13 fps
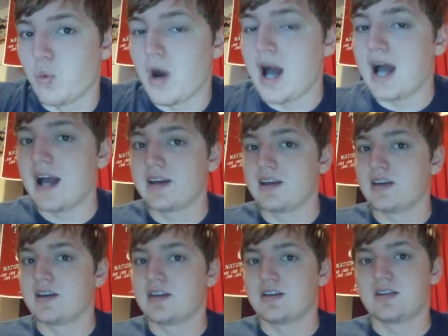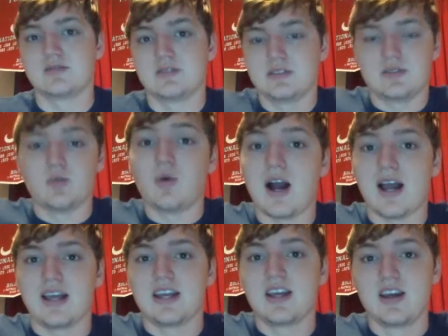Why?
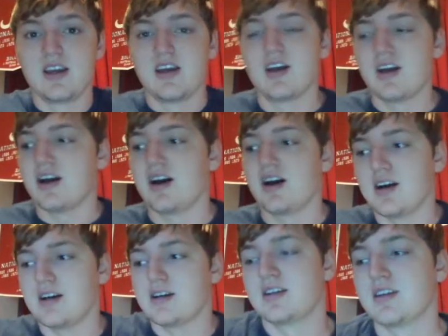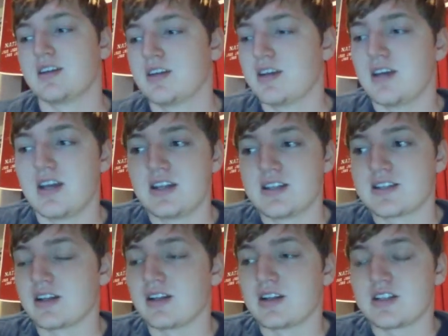Why? I
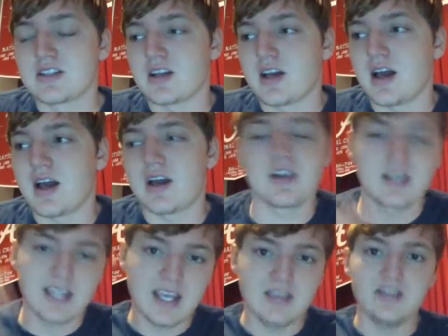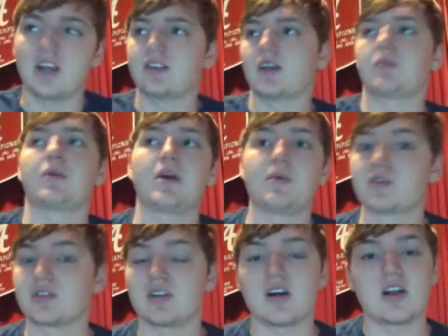can't think of the top of my head. But
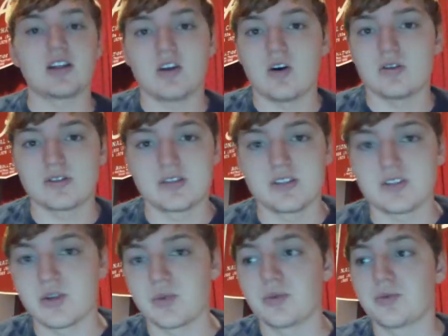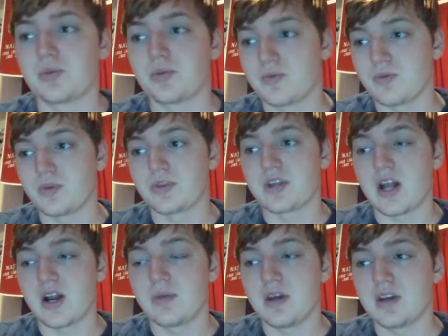there's a lot of calls I disagree with
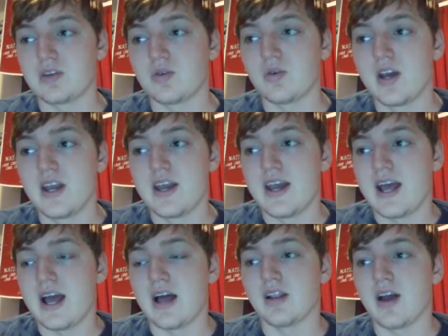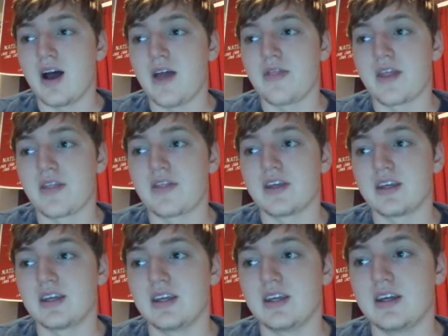Gary Pinkel. A lot that I
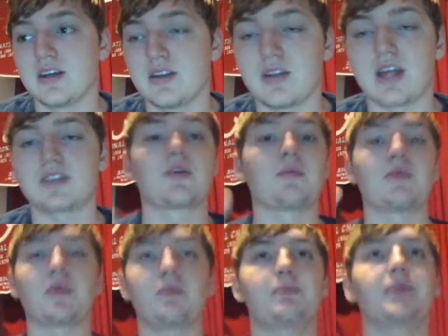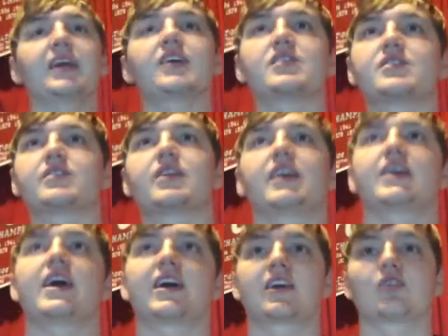think the biggest
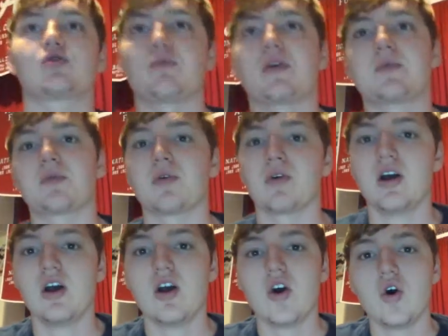thing I can remember,